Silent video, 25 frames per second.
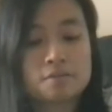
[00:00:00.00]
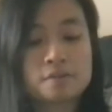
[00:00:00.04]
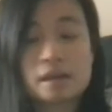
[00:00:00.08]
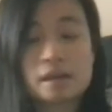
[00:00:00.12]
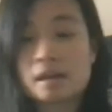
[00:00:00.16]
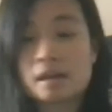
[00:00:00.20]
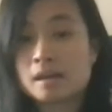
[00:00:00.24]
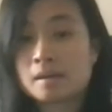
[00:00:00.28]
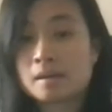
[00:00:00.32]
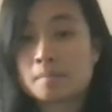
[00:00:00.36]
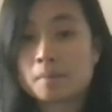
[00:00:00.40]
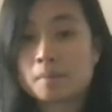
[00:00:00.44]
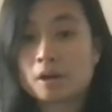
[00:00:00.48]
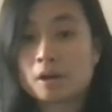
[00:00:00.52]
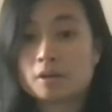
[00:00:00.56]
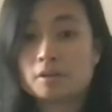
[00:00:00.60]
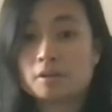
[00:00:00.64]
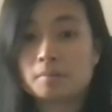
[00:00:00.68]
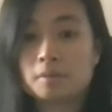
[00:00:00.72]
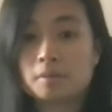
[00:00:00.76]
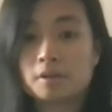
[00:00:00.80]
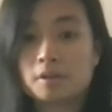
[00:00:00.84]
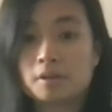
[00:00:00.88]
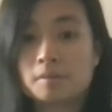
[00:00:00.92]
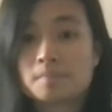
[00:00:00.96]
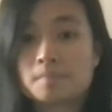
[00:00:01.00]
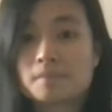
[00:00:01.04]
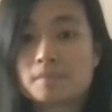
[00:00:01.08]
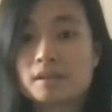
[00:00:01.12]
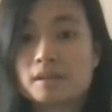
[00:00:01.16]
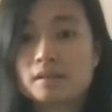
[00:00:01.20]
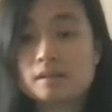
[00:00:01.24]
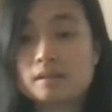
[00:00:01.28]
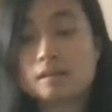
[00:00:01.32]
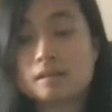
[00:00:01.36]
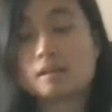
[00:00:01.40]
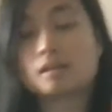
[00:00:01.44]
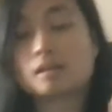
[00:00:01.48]
a polymer
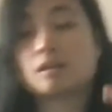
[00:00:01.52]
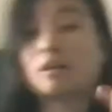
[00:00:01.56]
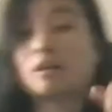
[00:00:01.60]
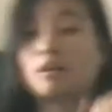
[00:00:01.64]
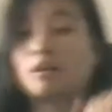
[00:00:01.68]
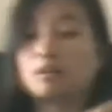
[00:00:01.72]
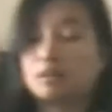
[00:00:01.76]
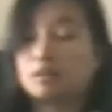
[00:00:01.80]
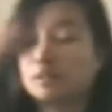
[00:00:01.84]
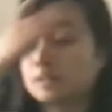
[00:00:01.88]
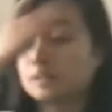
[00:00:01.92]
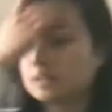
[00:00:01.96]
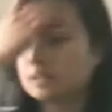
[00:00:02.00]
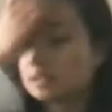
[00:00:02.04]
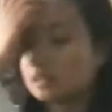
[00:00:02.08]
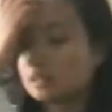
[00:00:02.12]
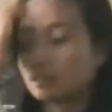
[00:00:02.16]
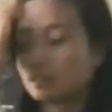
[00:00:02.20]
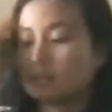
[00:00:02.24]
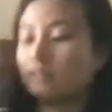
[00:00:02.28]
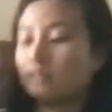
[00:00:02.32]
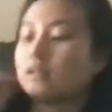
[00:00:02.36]
called,